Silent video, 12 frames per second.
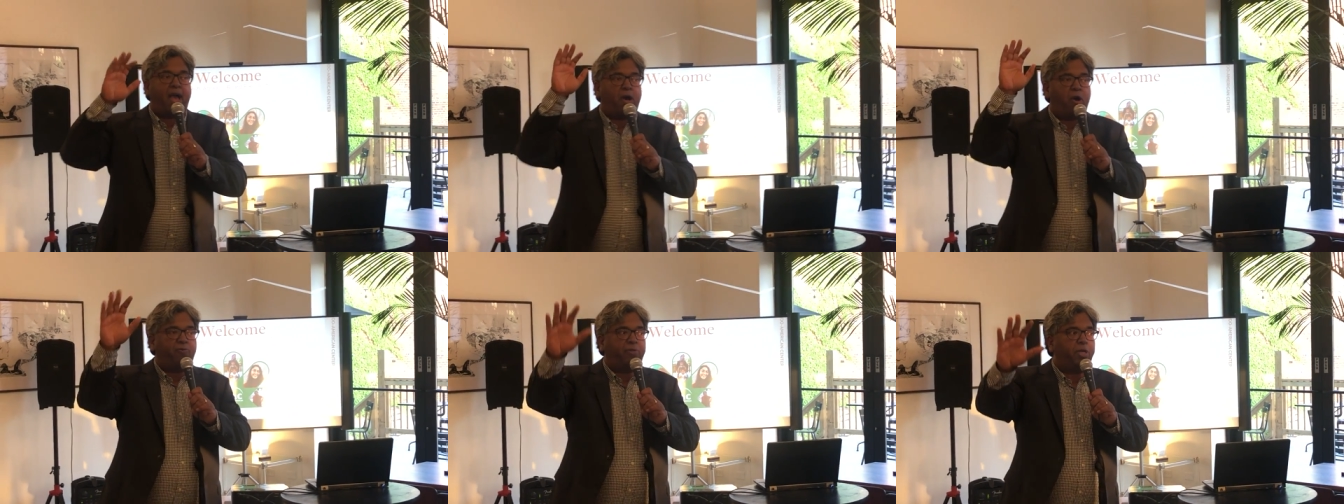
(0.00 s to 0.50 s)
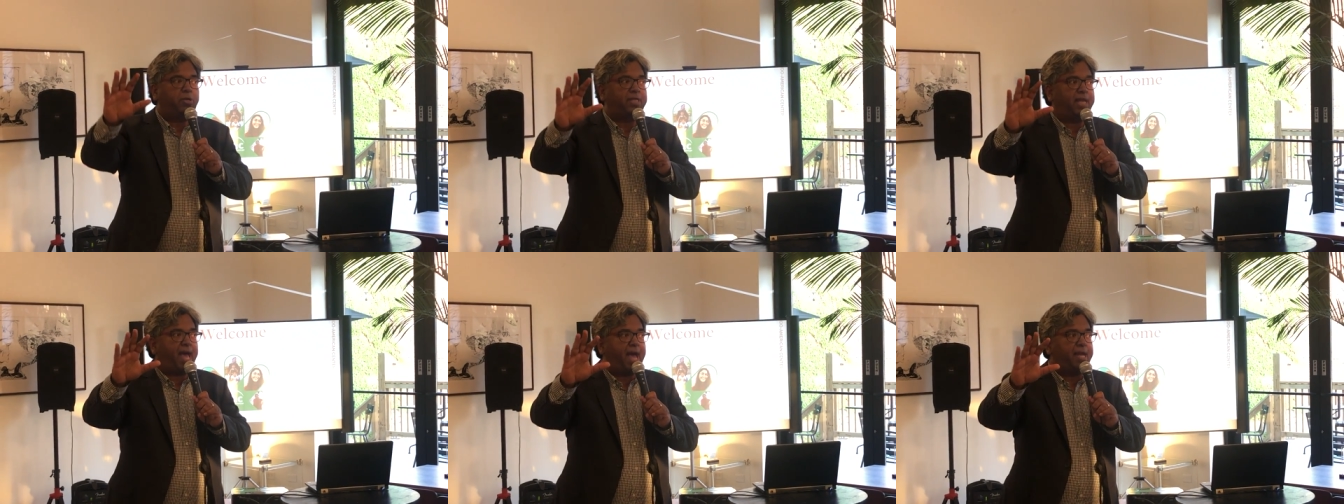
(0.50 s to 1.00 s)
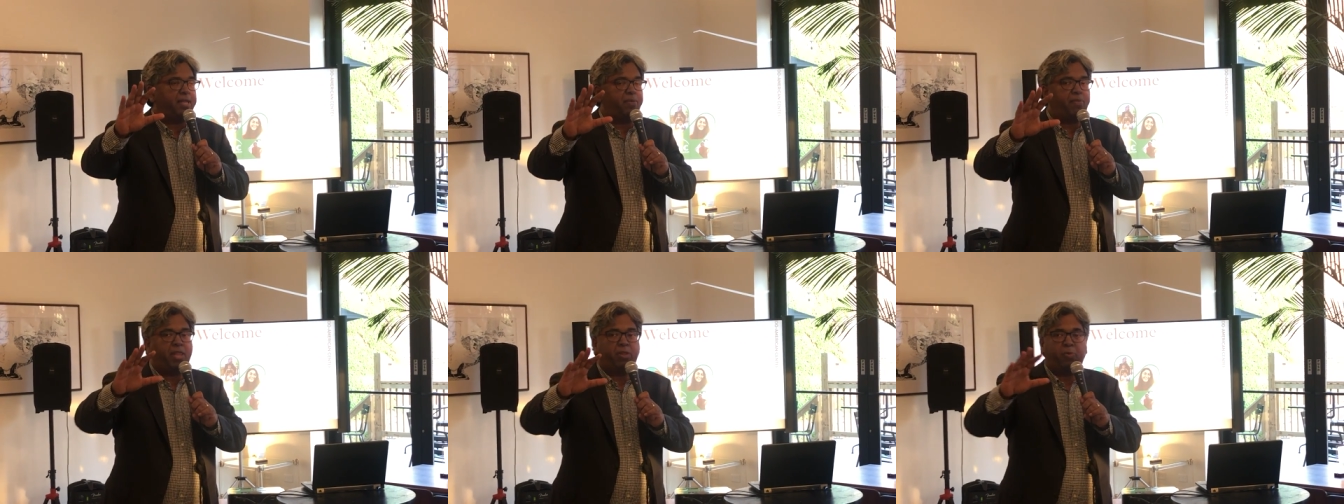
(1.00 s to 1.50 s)
And hopefully you said hi to
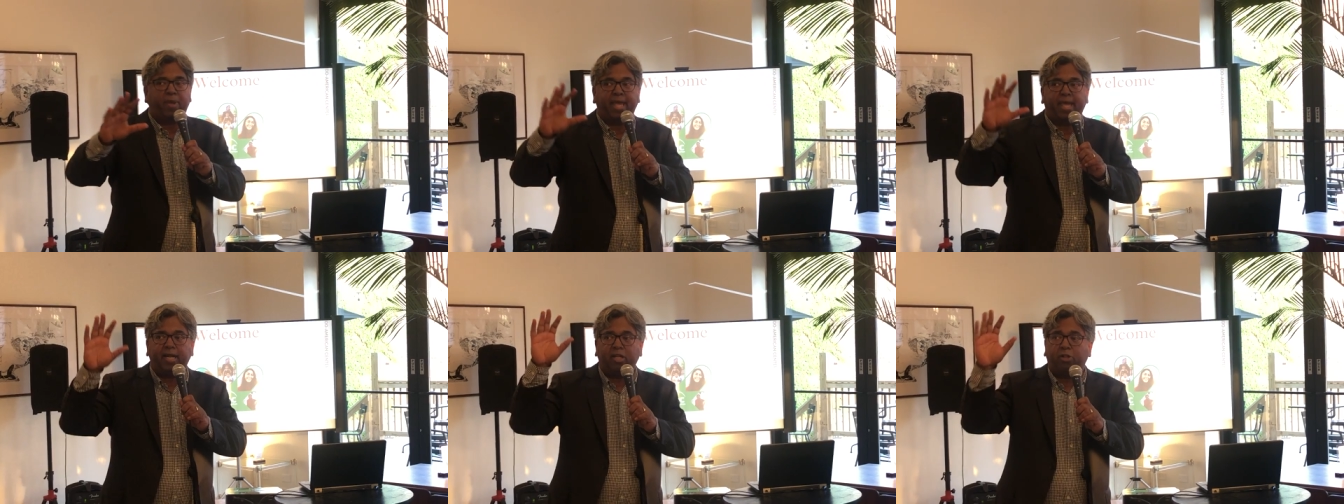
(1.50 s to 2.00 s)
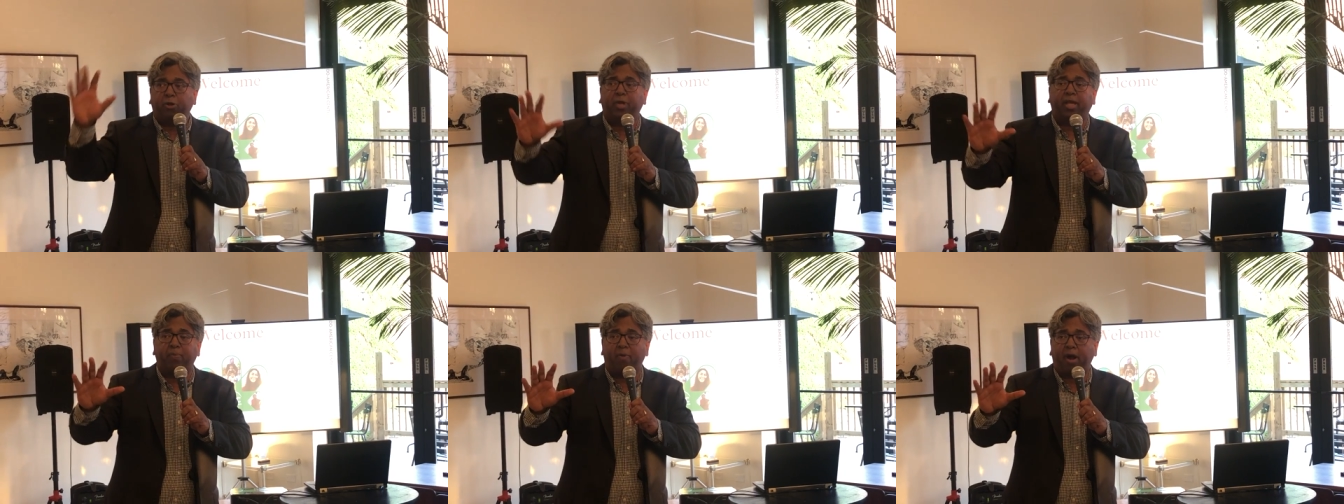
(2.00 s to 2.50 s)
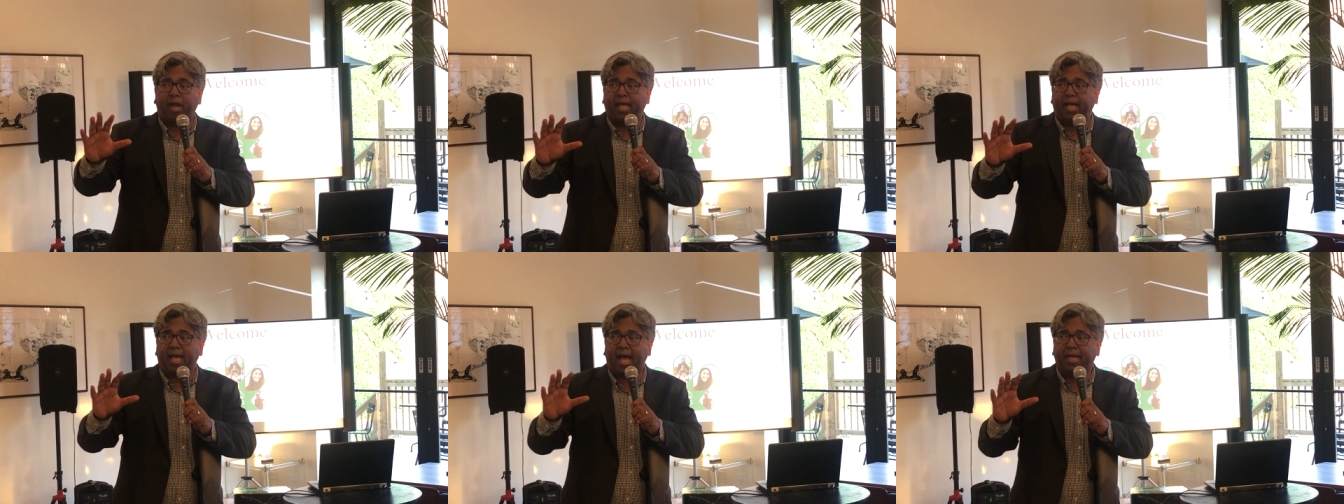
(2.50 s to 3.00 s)
them on their way in, including
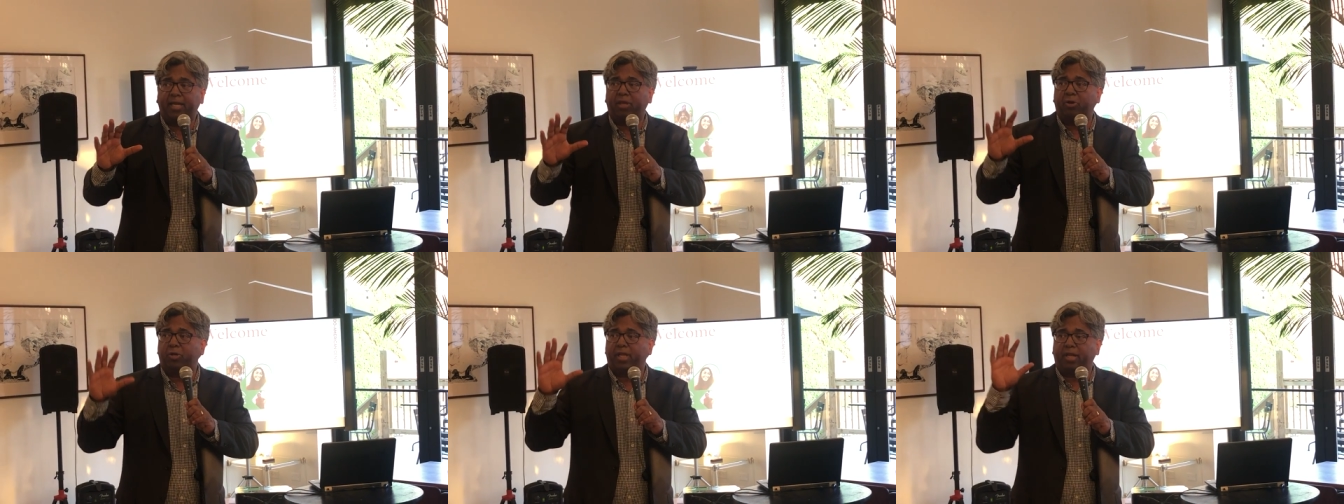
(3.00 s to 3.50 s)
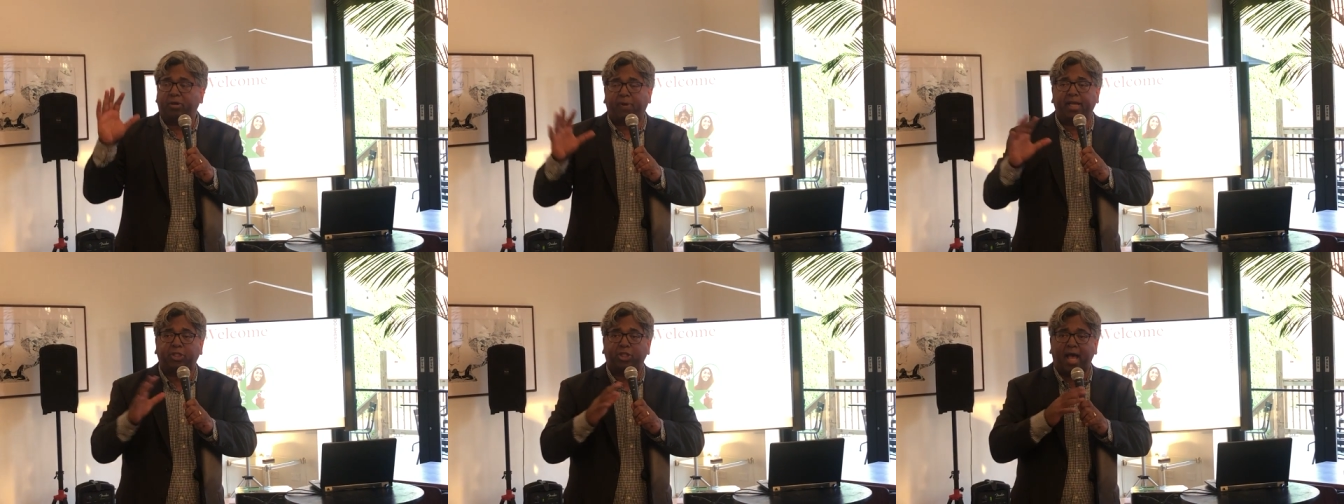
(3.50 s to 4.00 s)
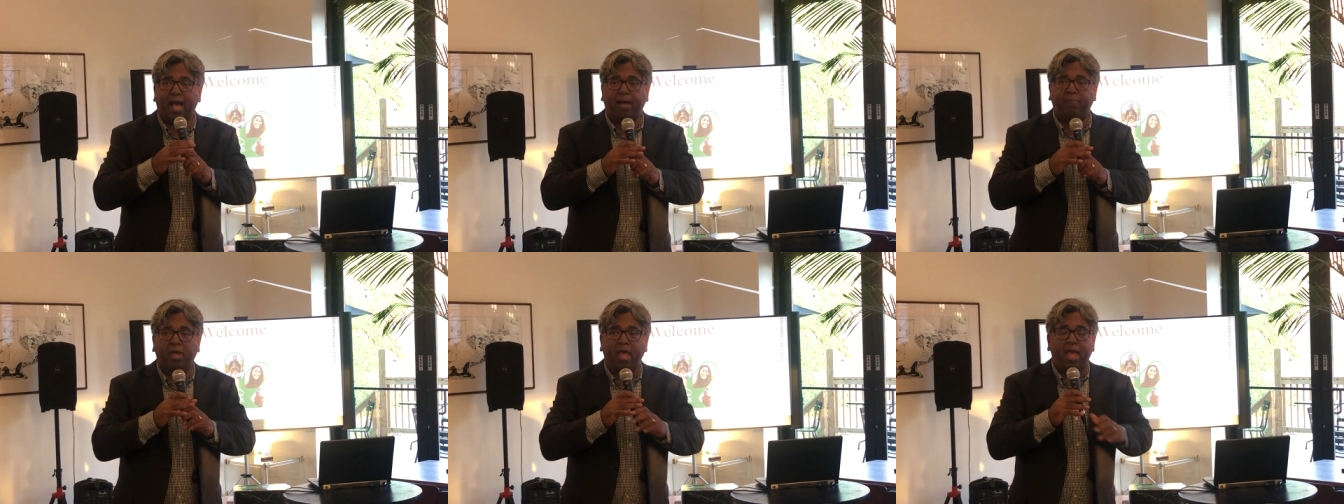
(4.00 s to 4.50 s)
Maria Gandhi, who did a great
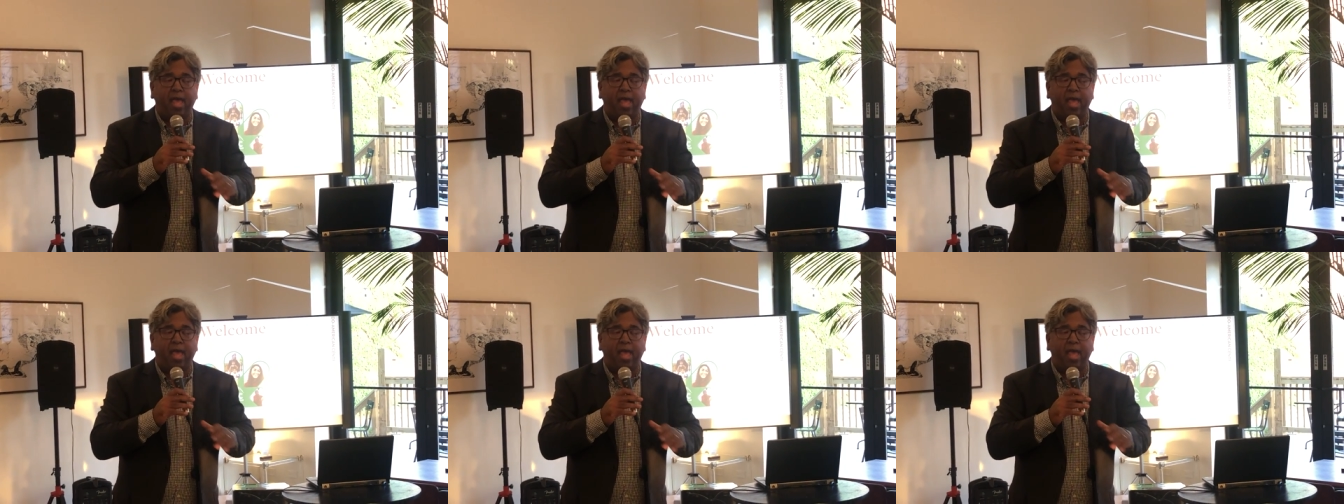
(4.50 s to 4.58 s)
job.